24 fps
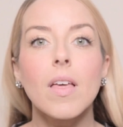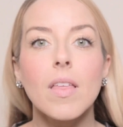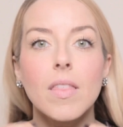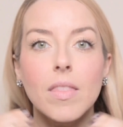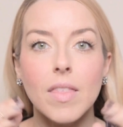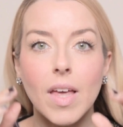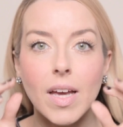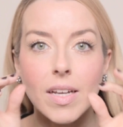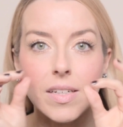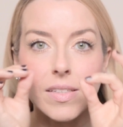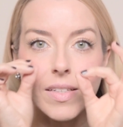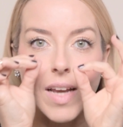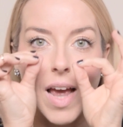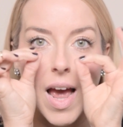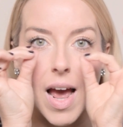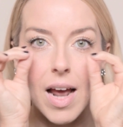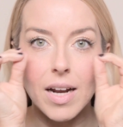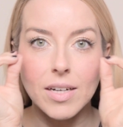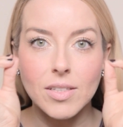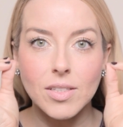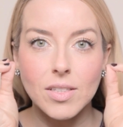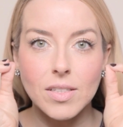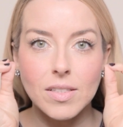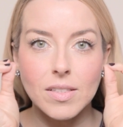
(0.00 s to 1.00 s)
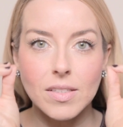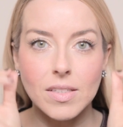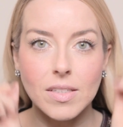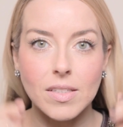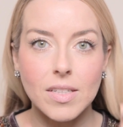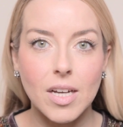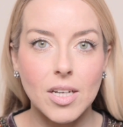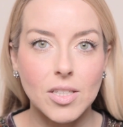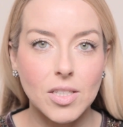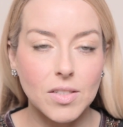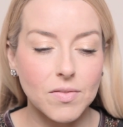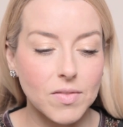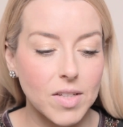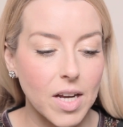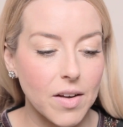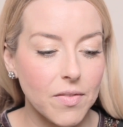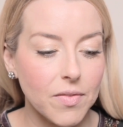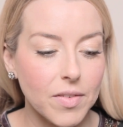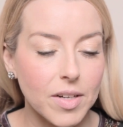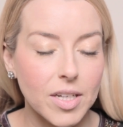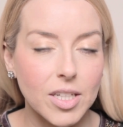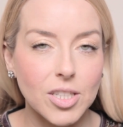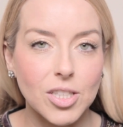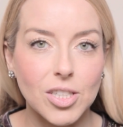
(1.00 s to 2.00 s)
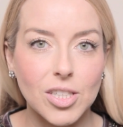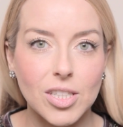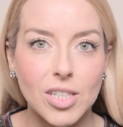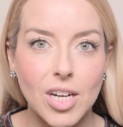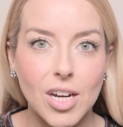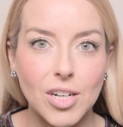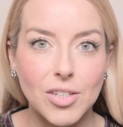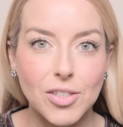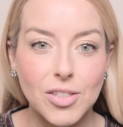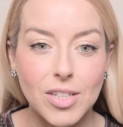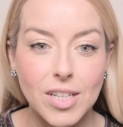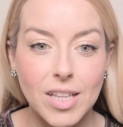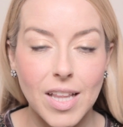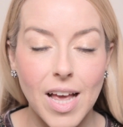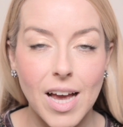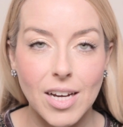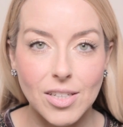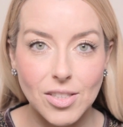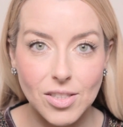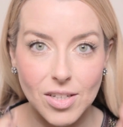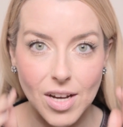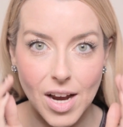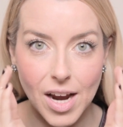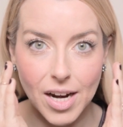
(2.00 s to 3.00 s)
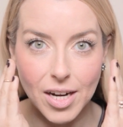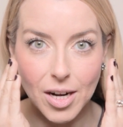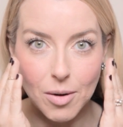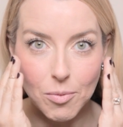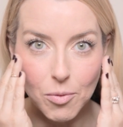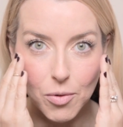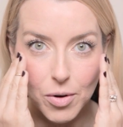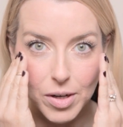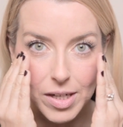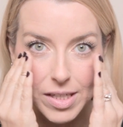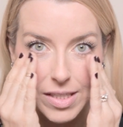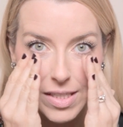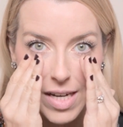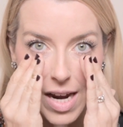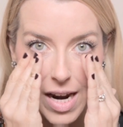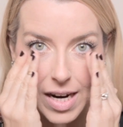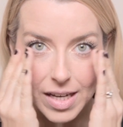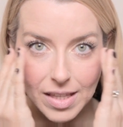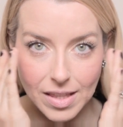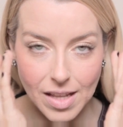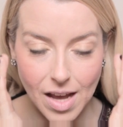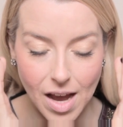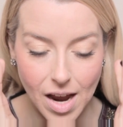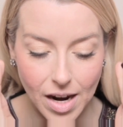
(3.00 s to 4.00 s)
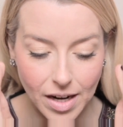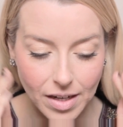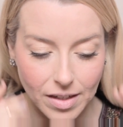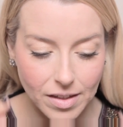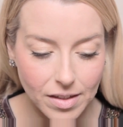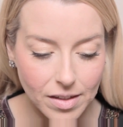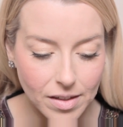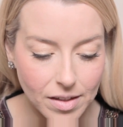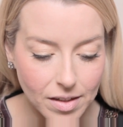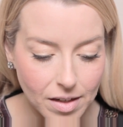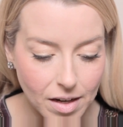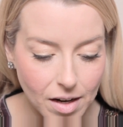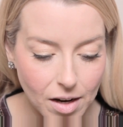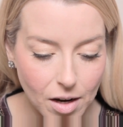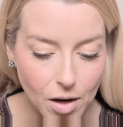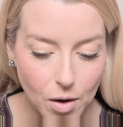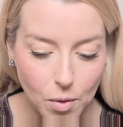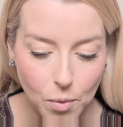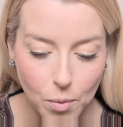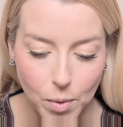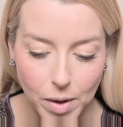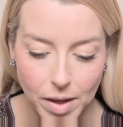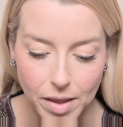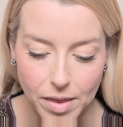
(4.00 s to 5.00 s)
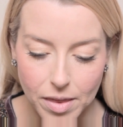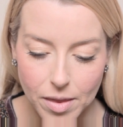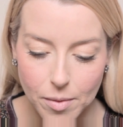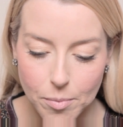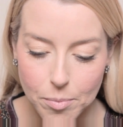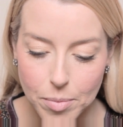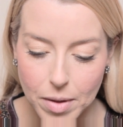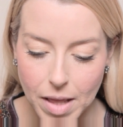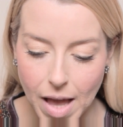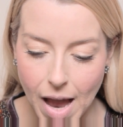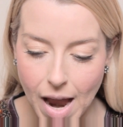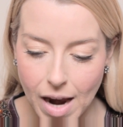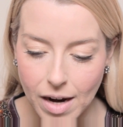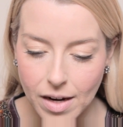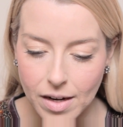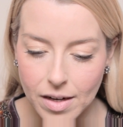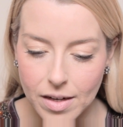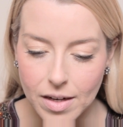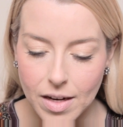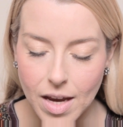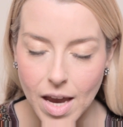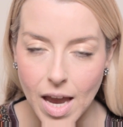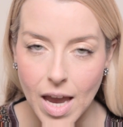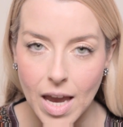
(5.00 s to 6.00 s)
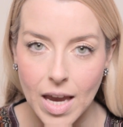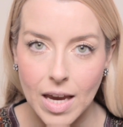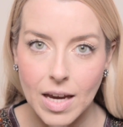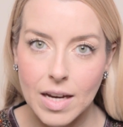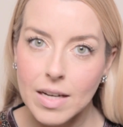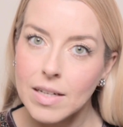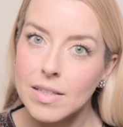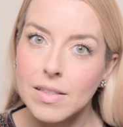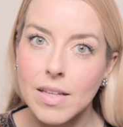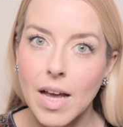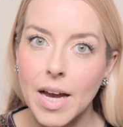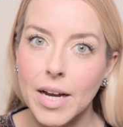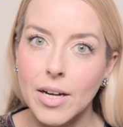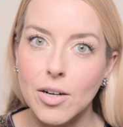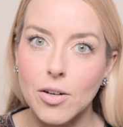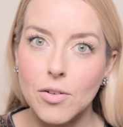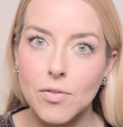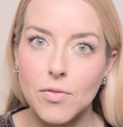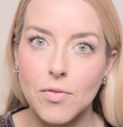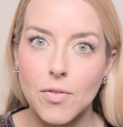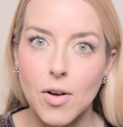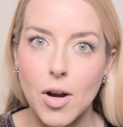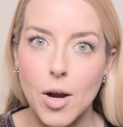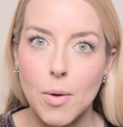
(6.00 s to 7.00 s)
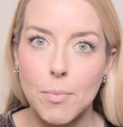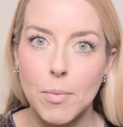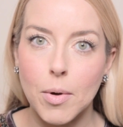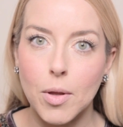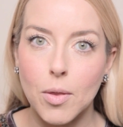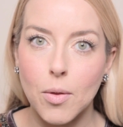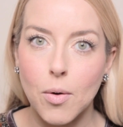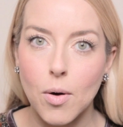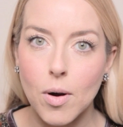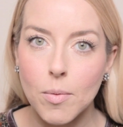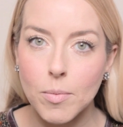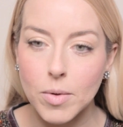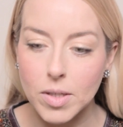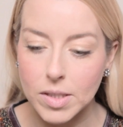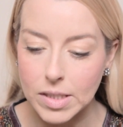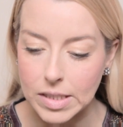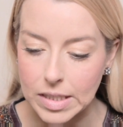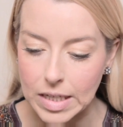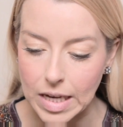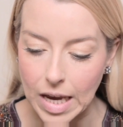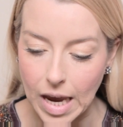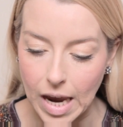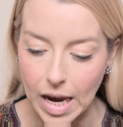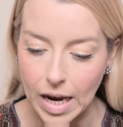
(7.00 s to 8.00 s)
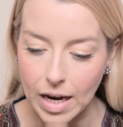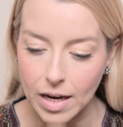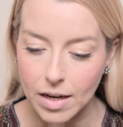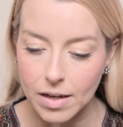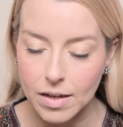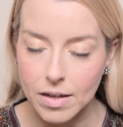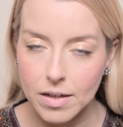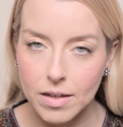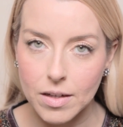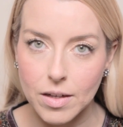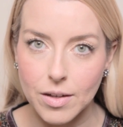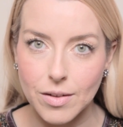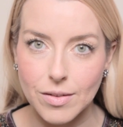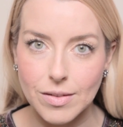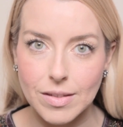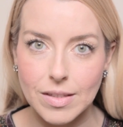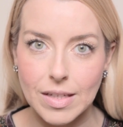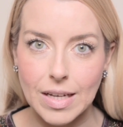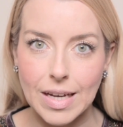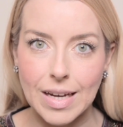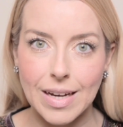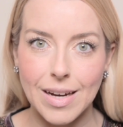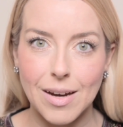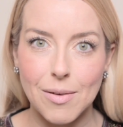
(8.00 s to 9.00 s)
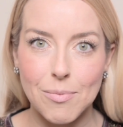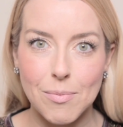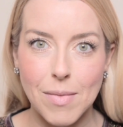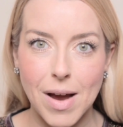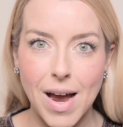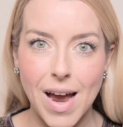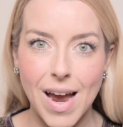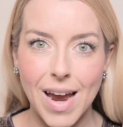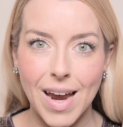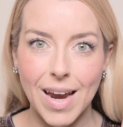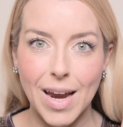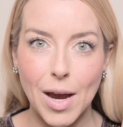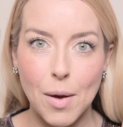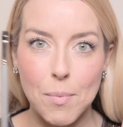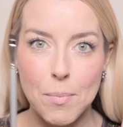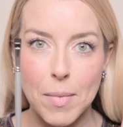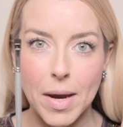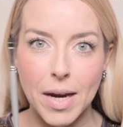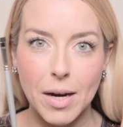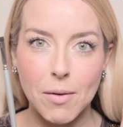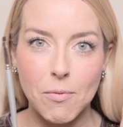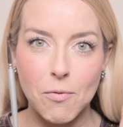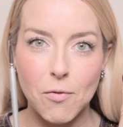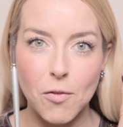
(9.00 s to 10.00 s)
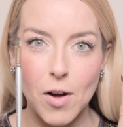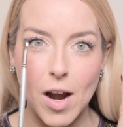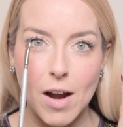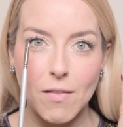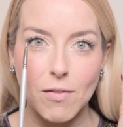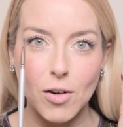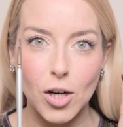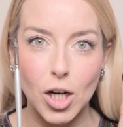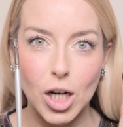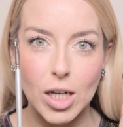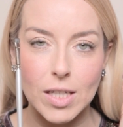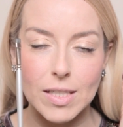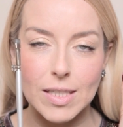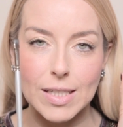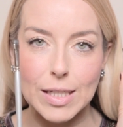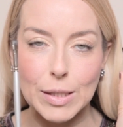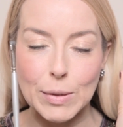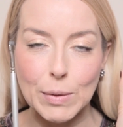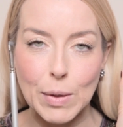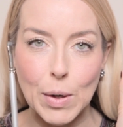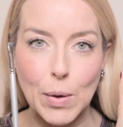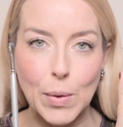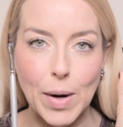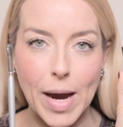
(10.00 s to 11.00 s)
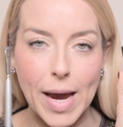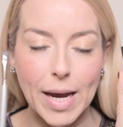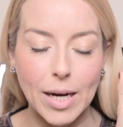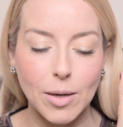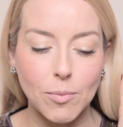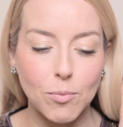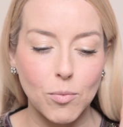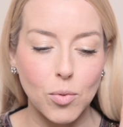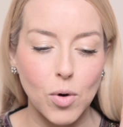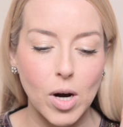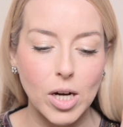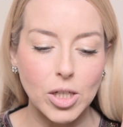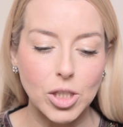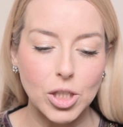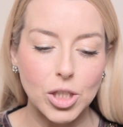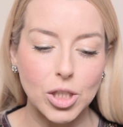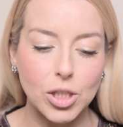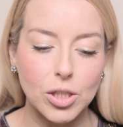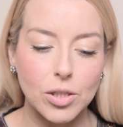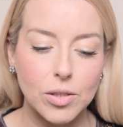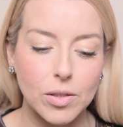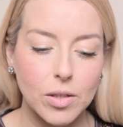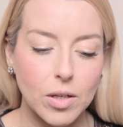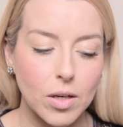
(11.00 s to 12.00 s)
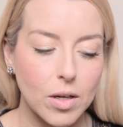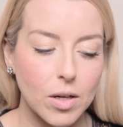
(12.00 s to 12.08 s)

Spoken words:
Then to add just a touch of definition under the lash line, I'm going to tight line with black cake liner from Laura Mercier using my Makeup Forever 0N brush.